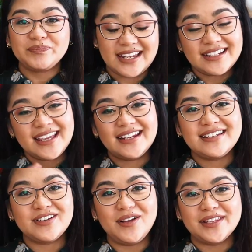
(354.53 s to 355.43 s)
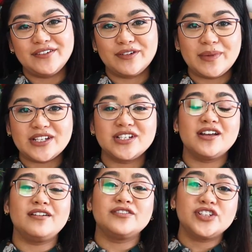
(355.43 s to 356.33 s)
Now to get into all the information
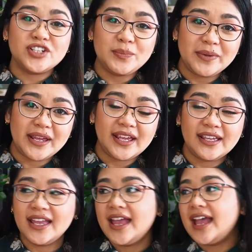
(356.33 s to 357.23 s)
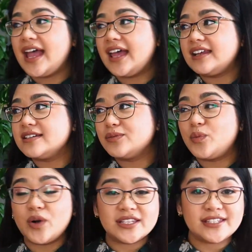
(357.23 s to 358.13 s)
of shipping and
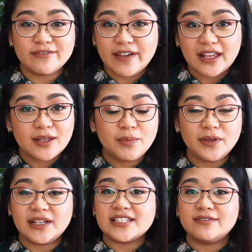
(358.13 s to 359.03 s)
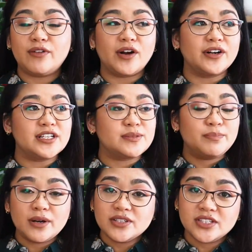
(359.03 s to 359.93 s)
what's available as far as
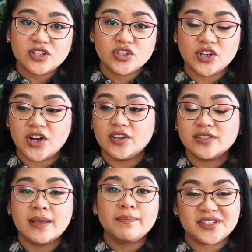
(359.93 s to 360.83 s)
postage goes.